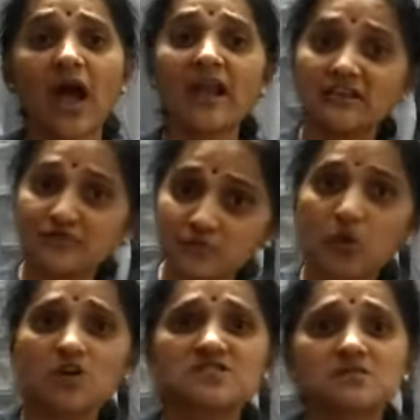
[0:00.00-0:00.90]
And if
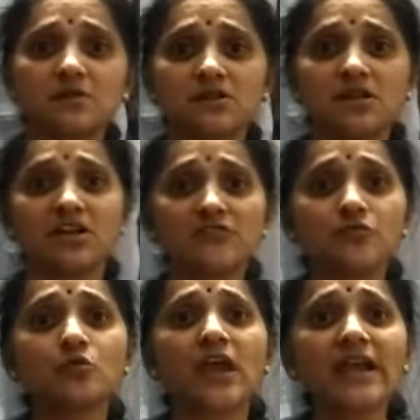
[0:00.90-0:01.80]
possible, if
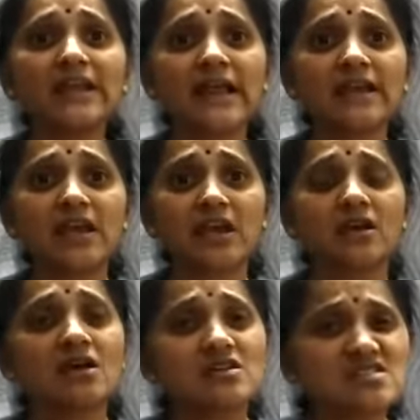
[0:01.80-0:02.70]
you can delegate
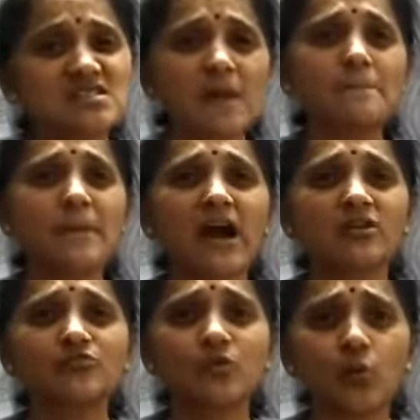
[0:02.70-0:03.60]
some
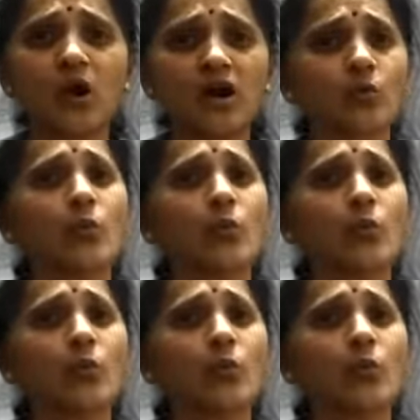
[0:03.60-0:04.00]
part of your work